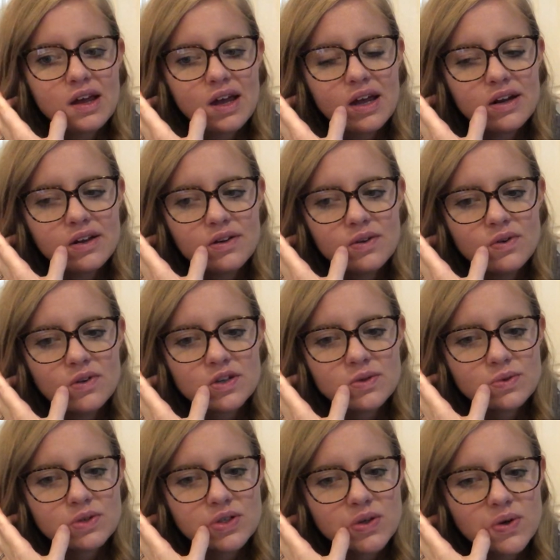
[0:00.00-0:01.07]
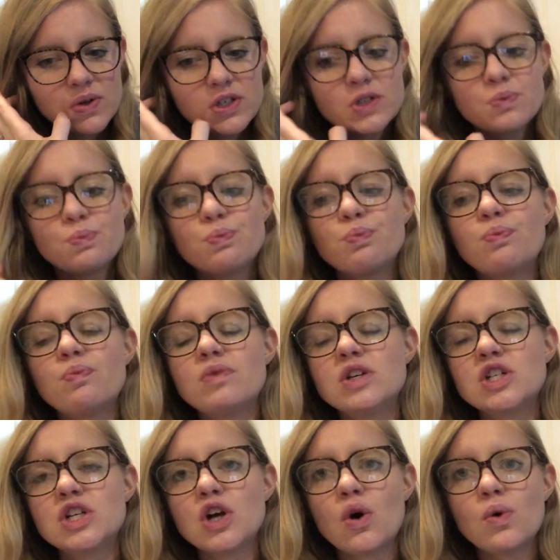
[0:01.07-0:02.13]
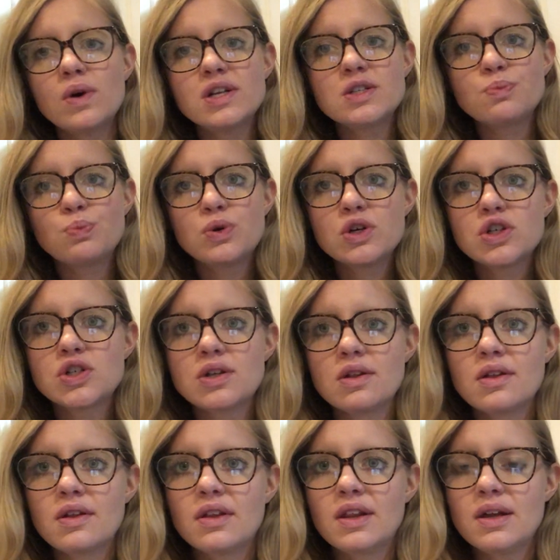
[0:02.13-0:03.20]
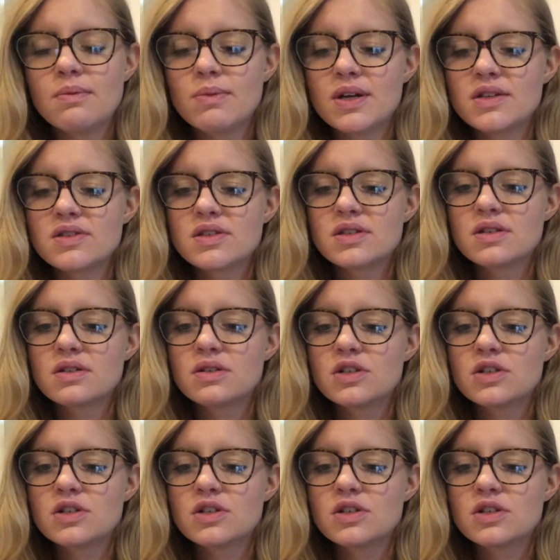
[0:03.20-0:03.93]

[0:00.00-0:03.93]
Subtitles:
Anna knew this, but she always pushed the limits.